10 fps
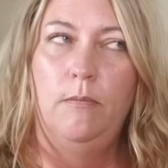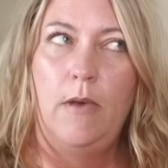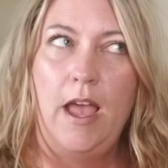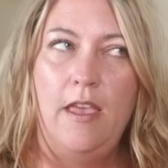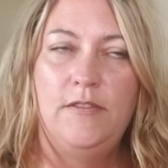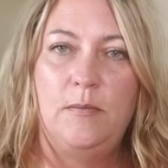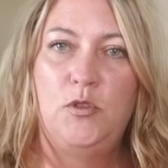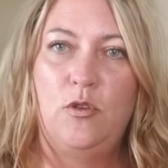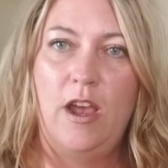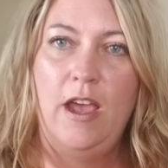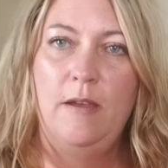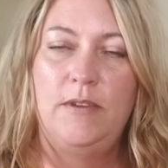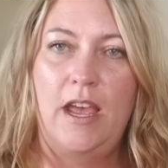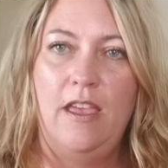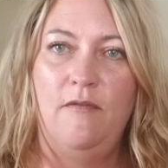I have subscribed,
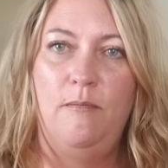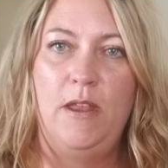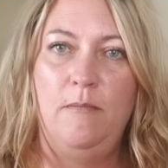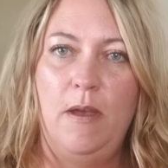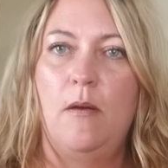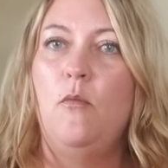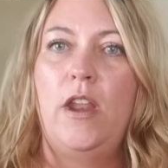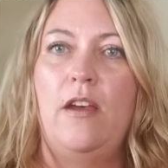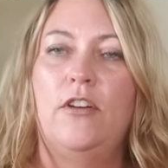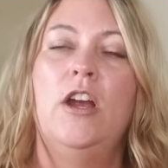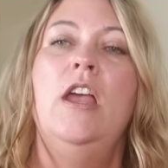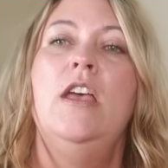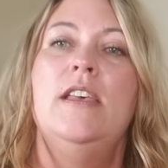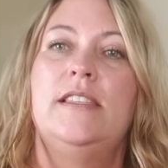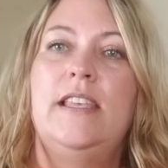I have been, whatever,
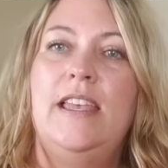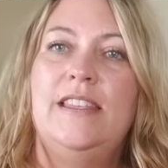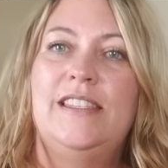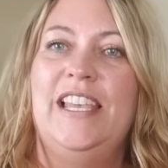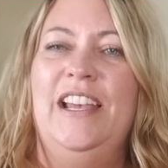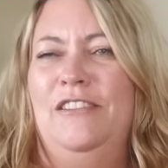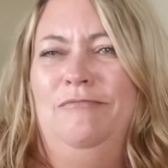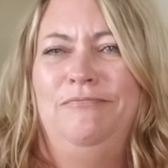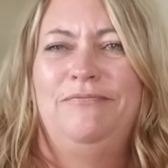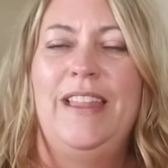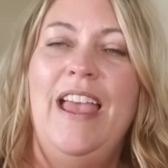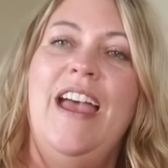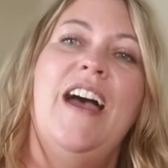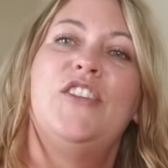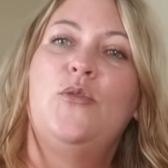since
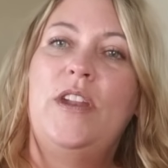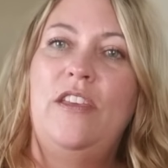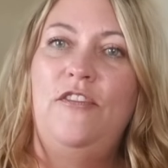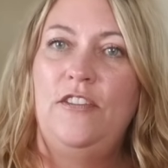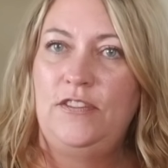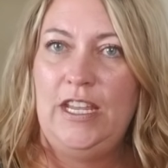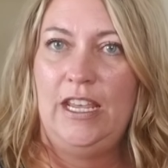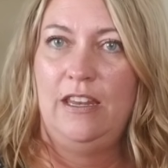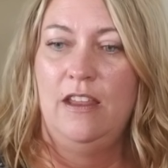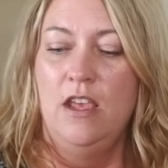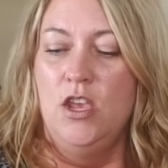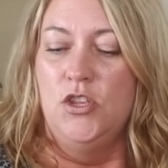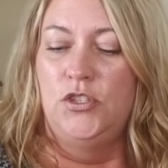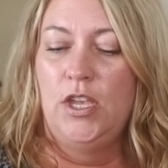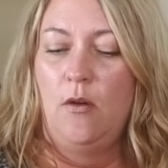2015.
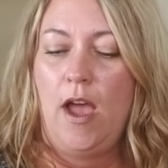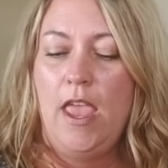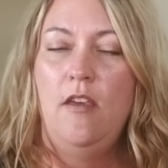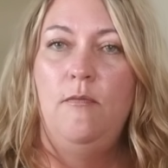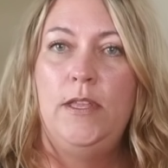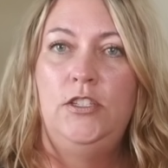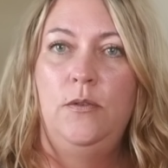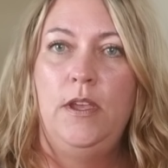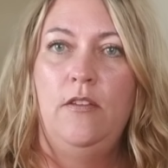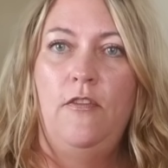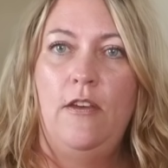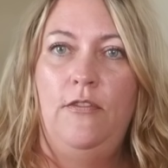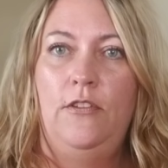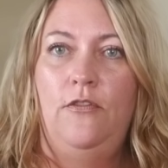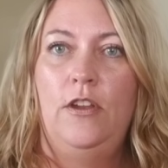So I have been doing
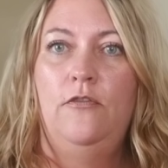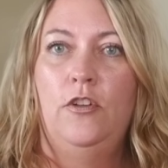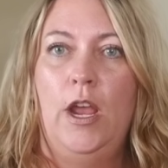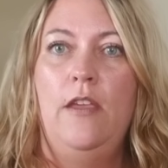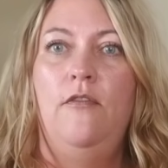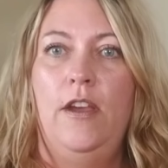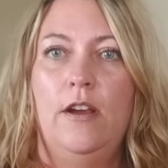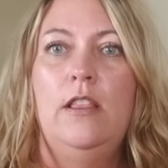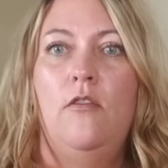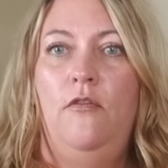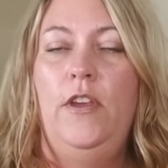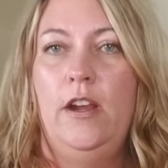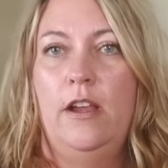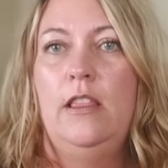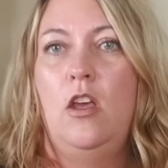FabFitFun for a very,
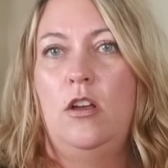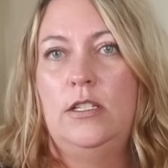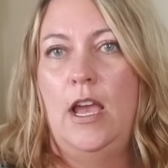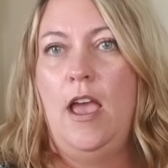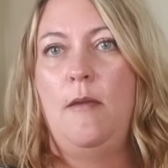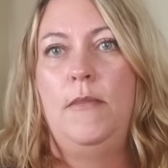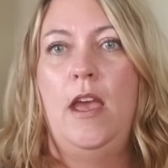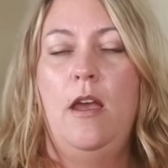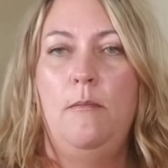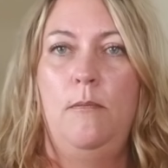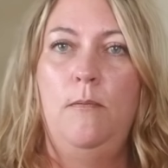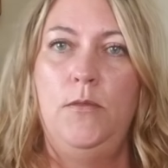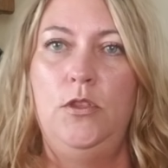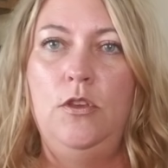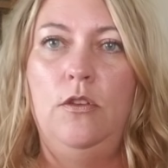very long time. Now I'm
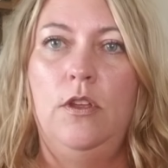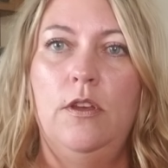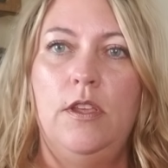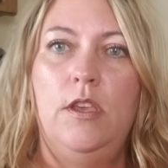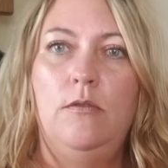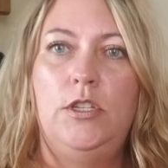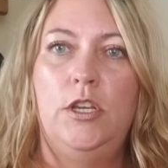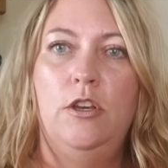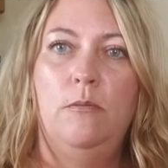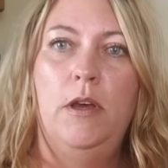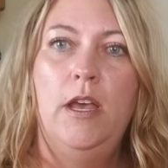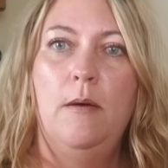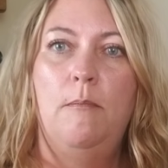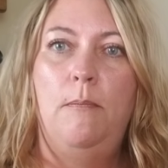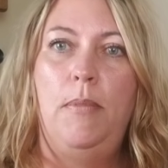new to YouTube,
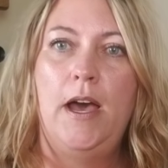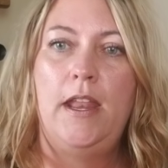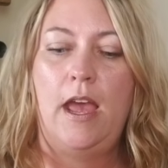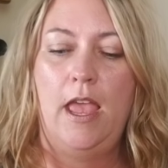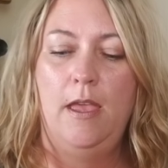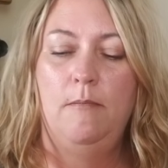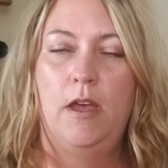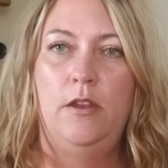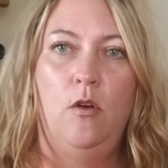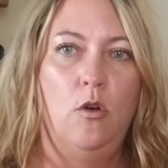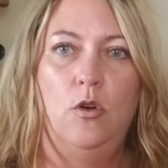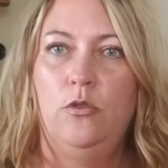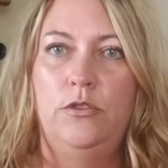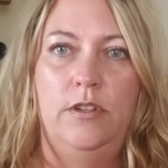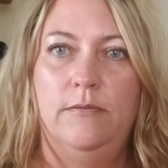but I'm an
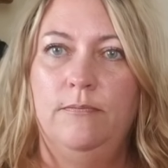old